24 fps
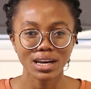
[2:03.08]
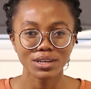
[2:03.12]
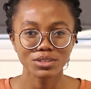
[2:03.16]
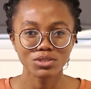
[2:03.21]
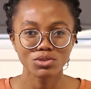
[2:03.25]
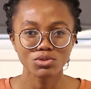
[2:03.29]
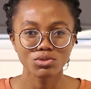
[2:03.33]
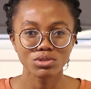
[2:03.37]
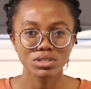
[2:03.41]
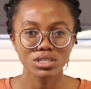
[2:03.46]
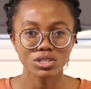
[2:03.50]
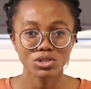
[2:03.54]
had
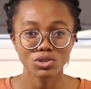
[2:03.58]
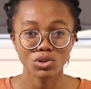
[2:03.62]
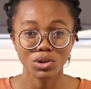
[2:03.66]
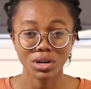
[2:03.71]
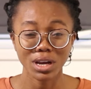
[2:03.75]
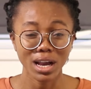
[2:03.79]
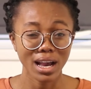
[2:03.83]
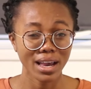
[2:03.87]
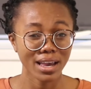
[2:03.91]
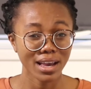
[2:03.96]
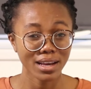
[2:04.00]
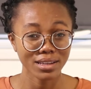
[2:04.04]
to
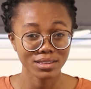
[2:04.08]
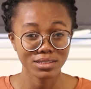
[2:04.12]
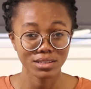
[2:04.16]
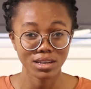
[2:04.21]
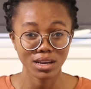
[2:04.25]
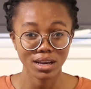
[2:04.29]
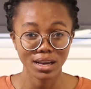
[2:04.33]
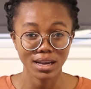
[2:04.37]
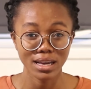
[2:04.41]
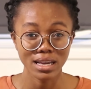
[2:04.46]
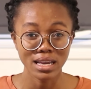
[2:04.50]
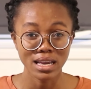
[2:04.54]
disconnect. I had,
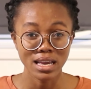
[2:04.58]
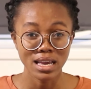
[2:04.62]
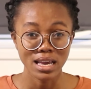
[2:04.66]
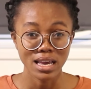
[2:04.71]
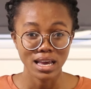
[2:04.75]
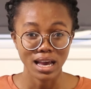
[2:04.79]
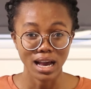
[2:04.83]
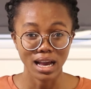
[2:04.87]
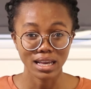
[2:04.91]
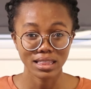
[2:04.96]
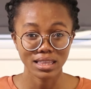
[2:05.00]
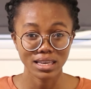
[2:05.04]

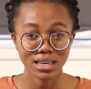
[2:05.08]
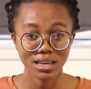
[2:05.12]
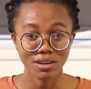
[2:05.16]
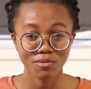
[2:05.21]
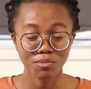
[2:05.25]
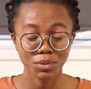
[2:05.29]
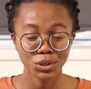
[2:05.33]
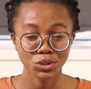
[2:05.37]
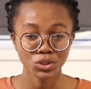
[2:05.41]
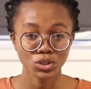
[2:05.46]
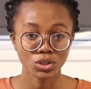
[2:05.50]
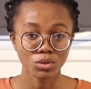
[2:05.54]
I think I
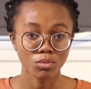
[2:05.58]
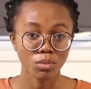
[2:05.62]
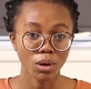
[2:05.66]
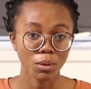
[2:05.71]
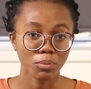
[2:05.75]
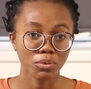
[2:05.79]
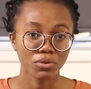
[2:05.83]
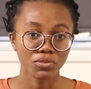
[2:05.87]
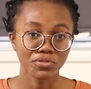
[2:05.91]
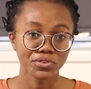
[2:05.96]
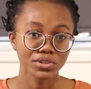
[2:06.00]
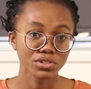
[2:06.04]
mentioned in
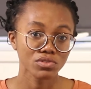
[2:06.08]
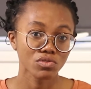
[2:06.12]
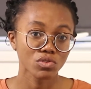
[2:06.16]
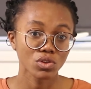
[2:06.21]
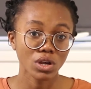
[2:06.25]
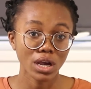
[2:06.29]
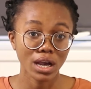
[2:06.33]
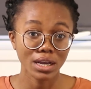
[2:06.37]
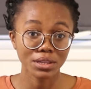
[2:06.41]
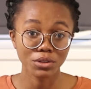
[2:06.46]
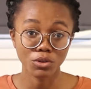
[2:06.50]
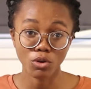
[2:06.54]
my previous
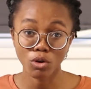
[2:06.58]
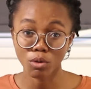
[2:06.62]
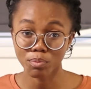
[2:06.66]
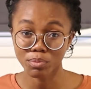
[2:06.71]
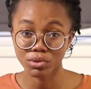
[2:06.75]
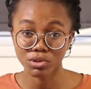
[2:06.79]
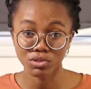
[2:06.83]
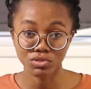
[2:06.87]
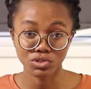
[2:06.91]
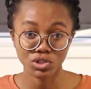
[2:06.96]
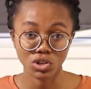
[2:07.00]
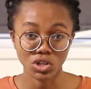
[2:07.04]
video, I had a
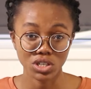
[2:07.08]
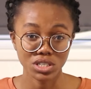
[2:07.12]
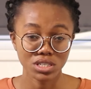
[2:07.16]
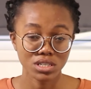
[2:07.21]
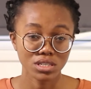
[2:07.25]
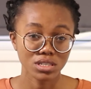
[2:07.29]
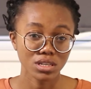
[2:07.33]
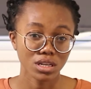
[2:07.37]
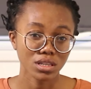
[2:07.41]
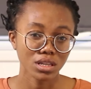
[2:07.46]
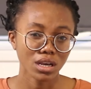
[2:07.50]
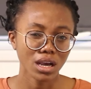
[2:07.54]
couple of
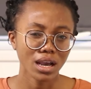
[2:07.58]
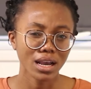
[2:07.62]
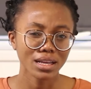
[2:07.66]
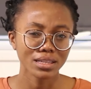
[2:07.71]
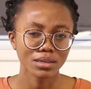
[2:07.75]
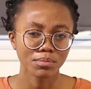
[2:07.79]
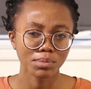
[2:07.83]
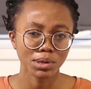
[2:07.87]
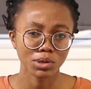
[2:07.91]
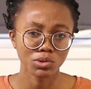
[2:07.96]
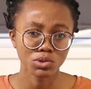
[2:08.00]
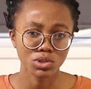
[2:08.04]
choices. I
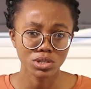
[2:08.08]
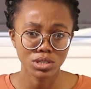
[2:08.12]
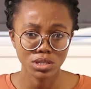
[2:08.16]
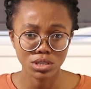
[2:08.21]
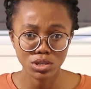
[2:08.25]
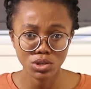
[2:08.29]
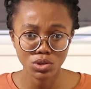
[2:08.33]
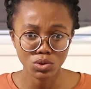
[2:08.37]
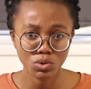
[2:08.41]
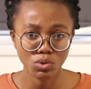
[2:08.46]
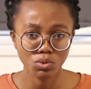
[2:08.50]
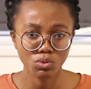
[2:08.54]
had about
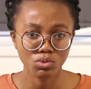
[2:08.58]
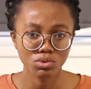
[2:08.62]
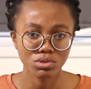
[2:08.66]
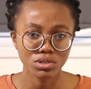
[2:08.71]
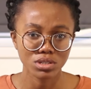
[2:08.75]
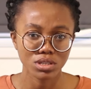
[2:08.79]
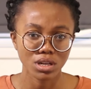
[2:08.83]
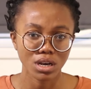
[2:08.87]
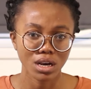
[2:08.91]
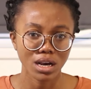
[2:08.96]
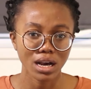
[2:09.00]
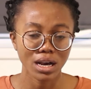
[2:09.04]
six schools
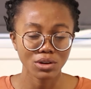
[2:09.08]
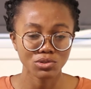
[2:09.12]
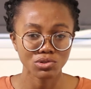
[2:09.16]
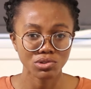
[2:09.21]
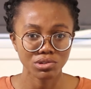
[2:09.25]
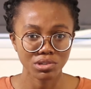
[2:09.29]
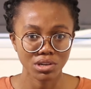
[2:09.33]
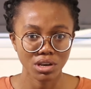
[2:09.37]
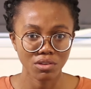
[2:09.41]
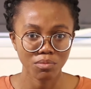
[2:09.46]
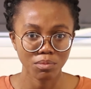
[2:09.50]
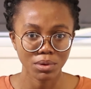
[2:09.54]
that
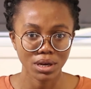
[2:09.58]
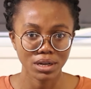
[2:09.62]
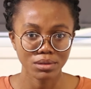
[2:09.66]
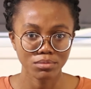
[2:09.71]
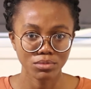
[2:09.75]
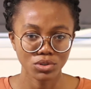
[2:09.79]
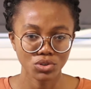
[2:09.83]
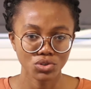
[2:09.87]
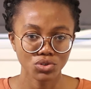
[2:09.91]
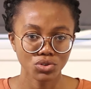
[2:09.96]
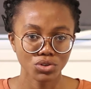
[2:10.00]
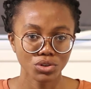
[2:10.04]
actually gave me
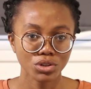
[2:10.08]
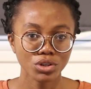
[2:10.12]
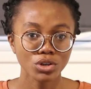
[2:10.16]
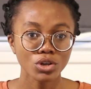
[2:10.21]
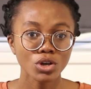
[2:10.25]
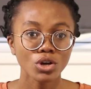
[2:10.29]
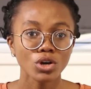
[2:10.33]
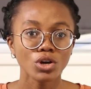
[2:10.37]
admission.